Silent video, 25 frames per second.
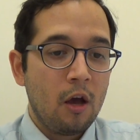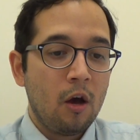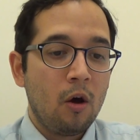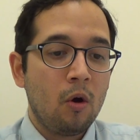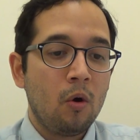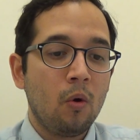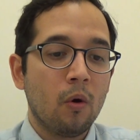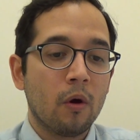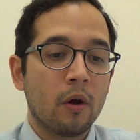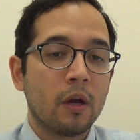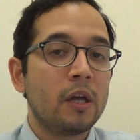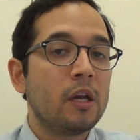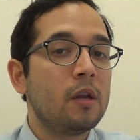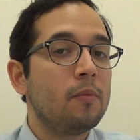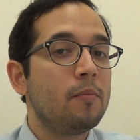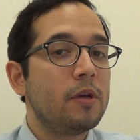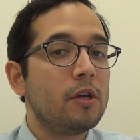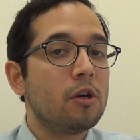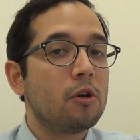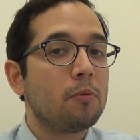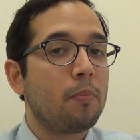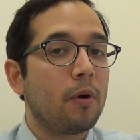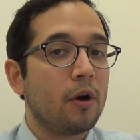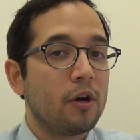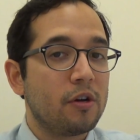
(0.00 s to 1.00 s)
who are going to be
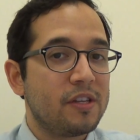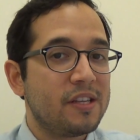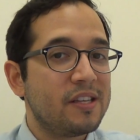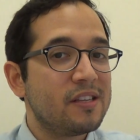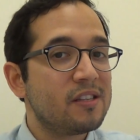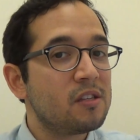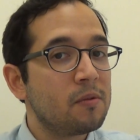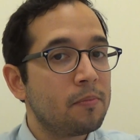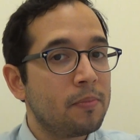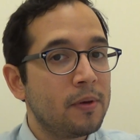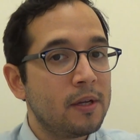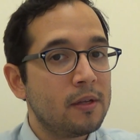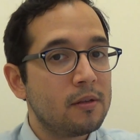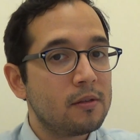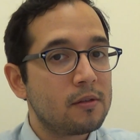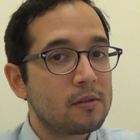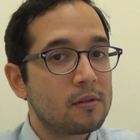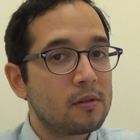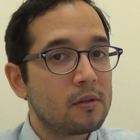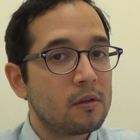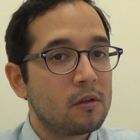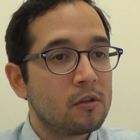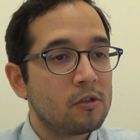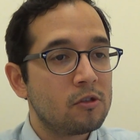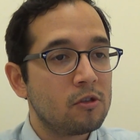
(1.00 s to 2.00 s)
your
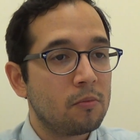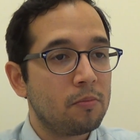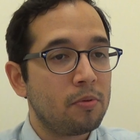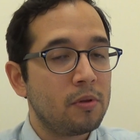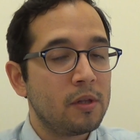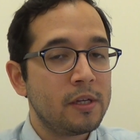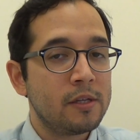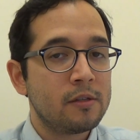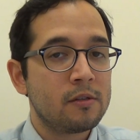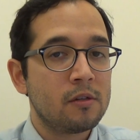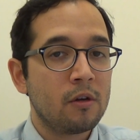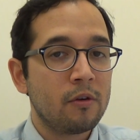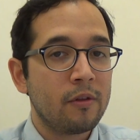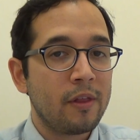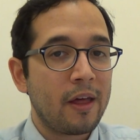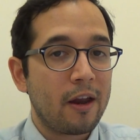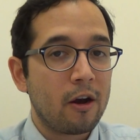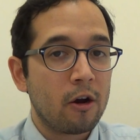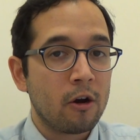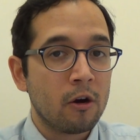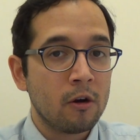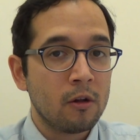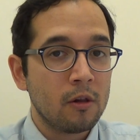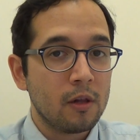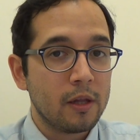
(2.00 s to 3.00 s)
participants. So please know that
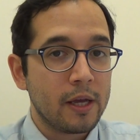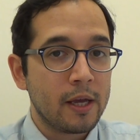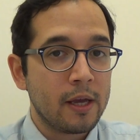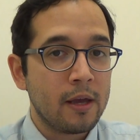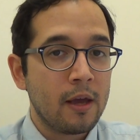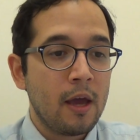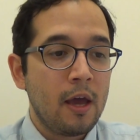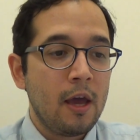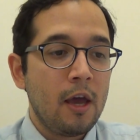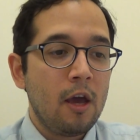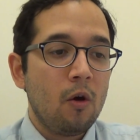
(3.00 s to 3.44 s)
early.